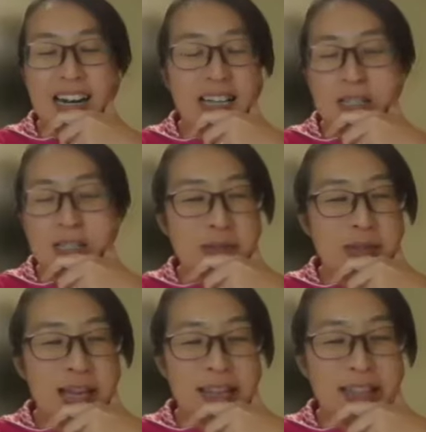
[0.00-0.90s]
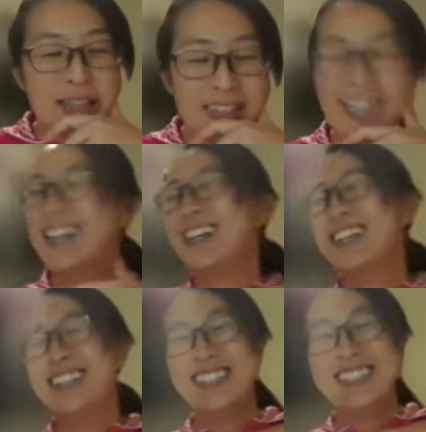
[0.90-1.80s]
I should just to kind of like respect
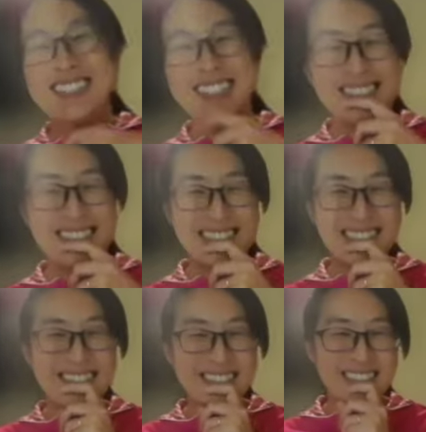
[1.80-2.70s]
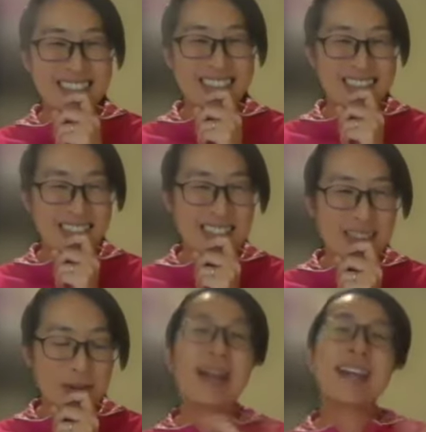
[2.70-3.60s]
their rights, you know.
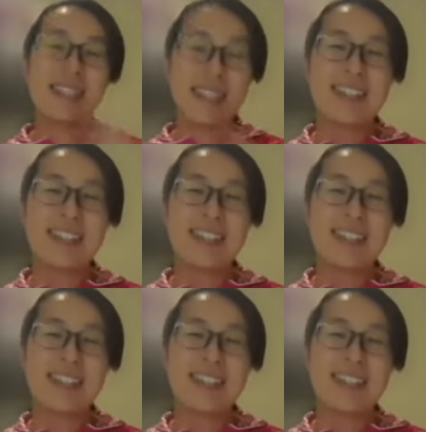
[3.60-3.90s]
Right.